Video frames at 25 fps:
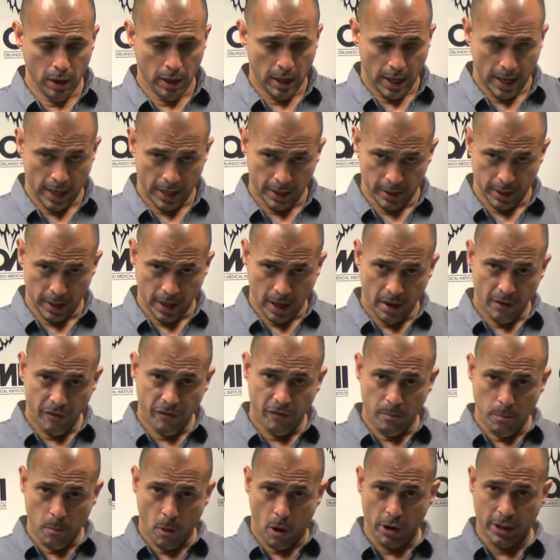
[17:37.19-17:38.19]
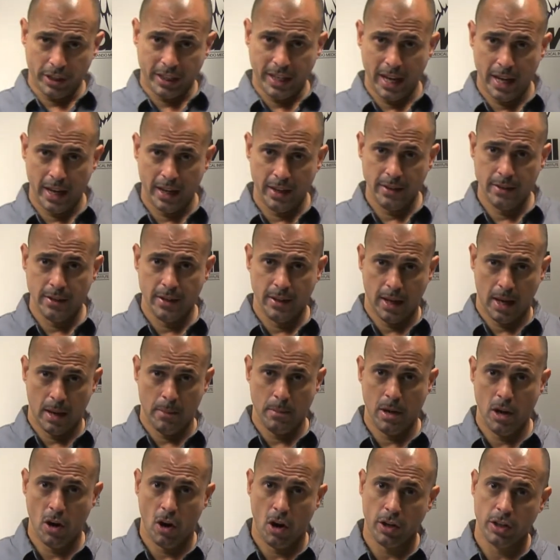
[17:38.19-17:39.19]
at fmarquez,
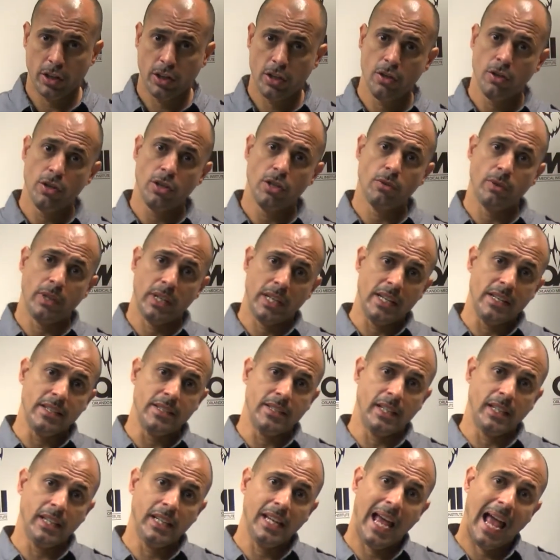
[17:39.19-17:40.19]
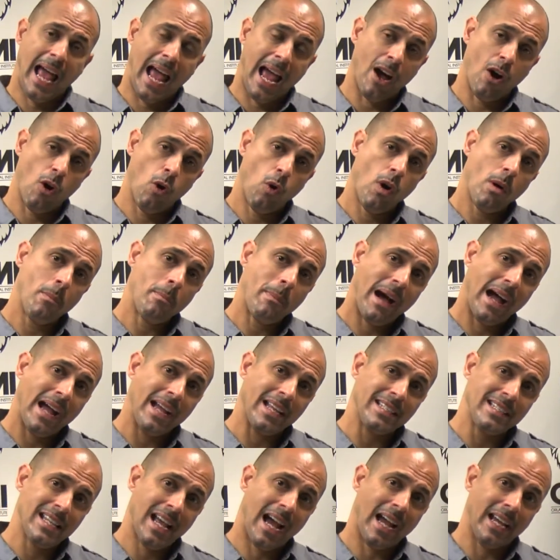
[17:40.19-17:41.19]
marquez,
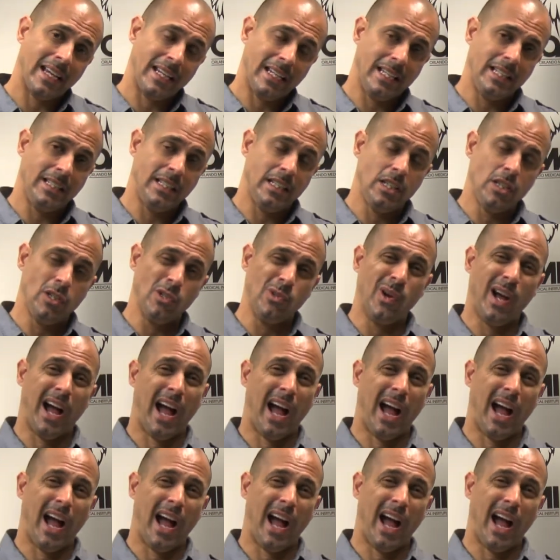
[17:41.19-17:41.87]
@omi.edu.